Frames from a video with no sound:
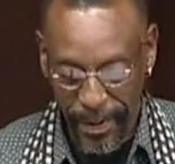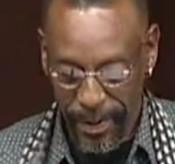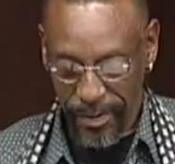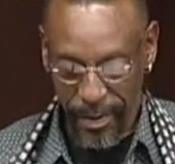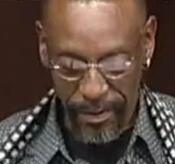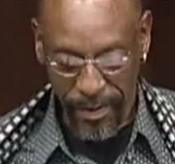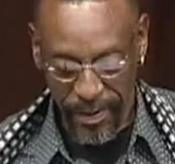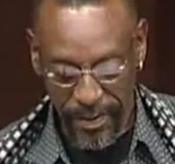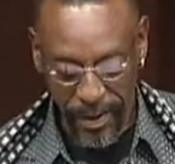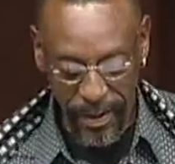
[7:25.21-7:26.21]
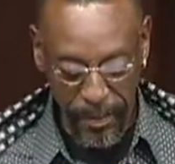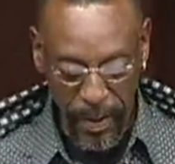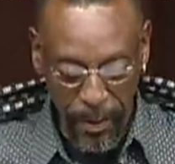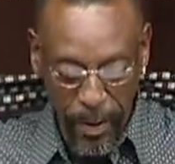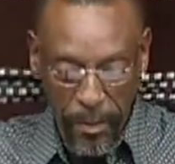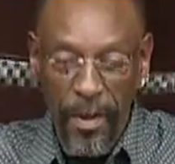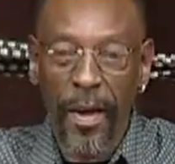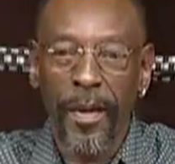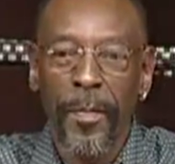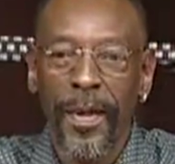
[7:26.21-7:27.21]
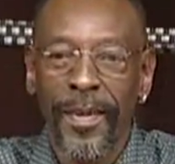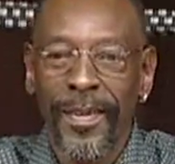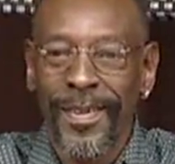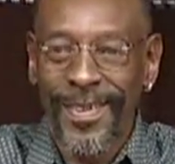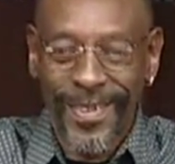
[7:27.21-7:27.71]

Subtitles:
Guess I don't need to tell anybody what I'm talking about,